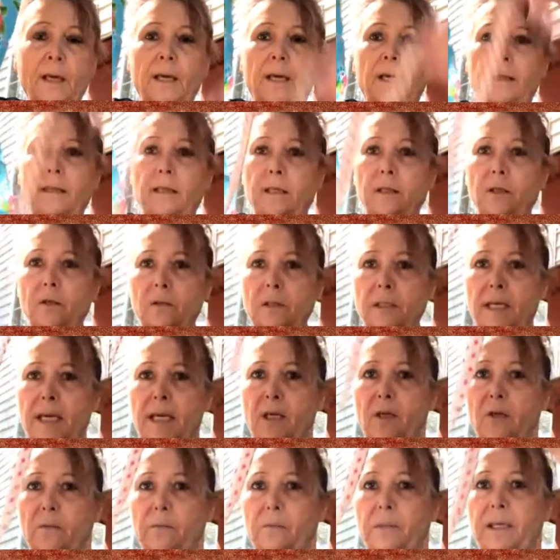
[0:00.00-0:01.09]
And then you'll
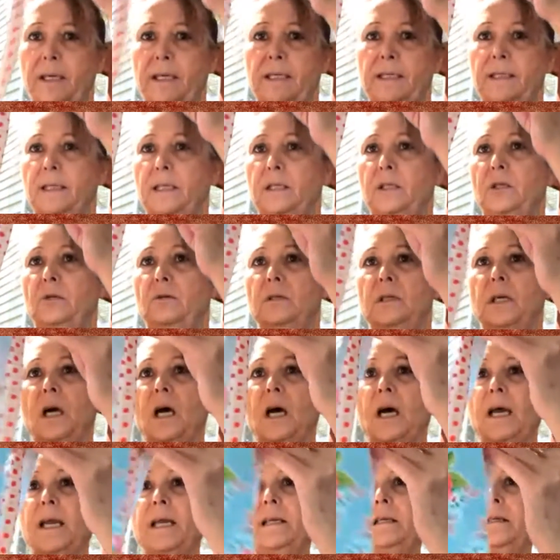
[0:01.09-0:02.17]
take your piece that you
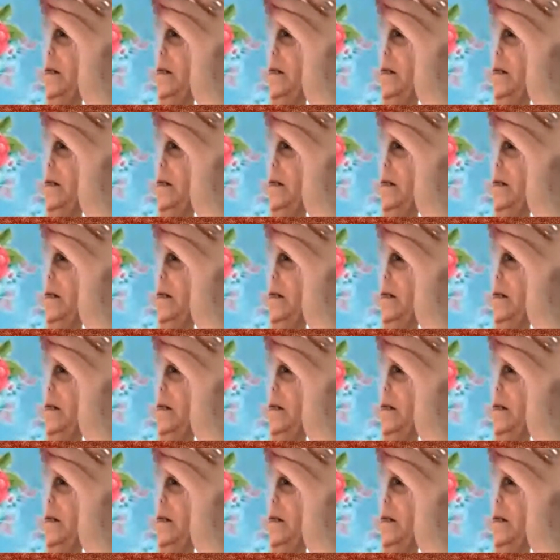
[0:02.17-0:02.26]
tied